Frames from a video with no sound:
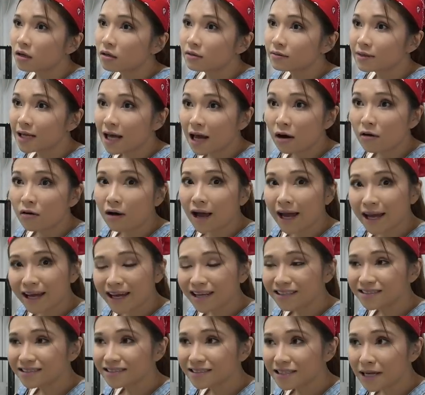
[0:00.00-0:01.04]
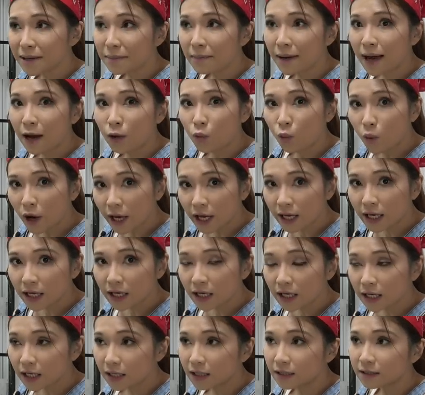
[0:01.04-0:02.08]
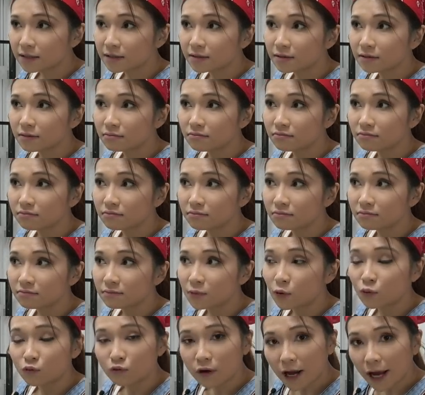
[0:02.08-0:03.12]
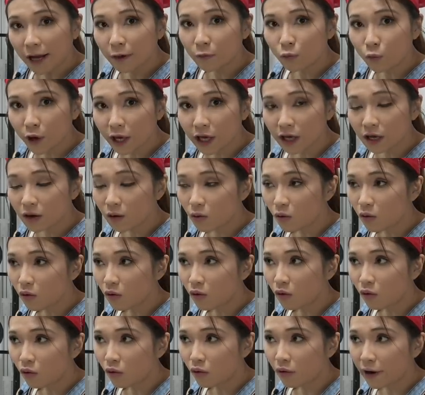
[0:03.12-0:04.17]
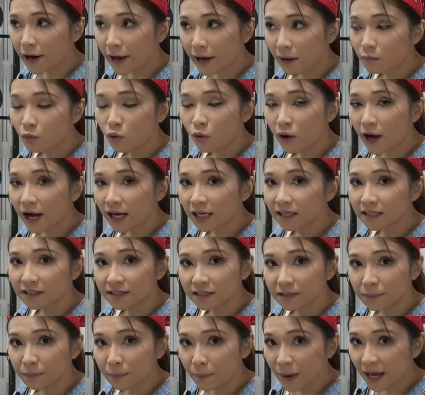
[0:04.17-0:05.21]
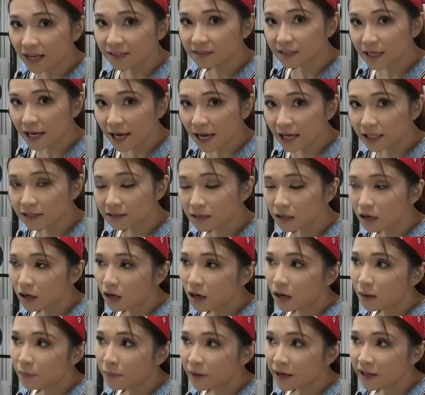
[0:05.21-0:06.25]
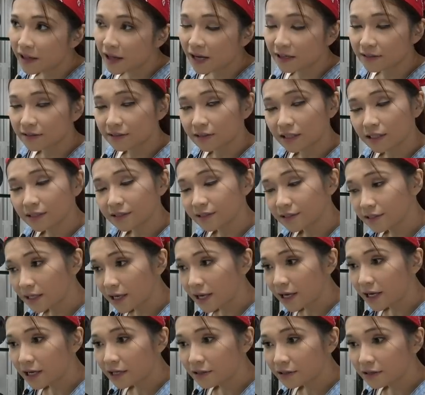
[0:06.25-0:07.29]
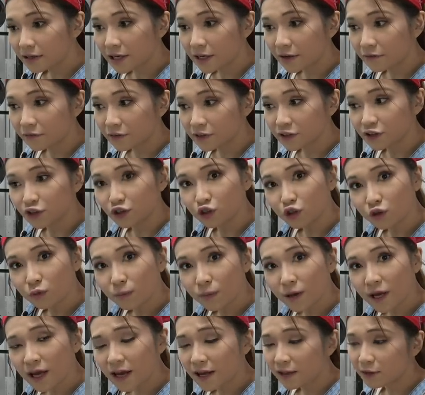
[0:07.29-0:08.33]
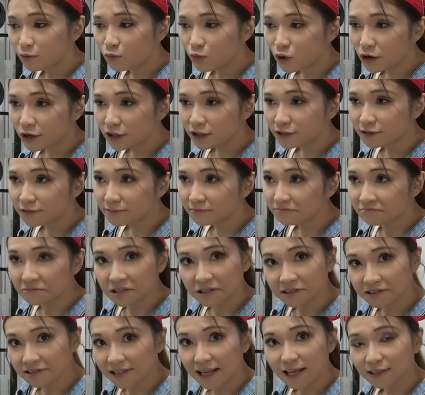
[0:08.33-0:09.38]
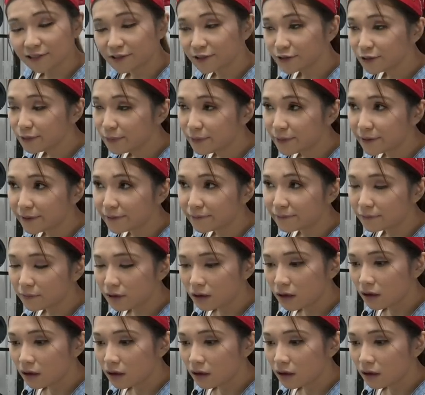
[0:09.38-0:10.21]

Now I can say my way is the right way or MOI is the best CAD, but as they say, if it's stupid and it worked, it's not stupid.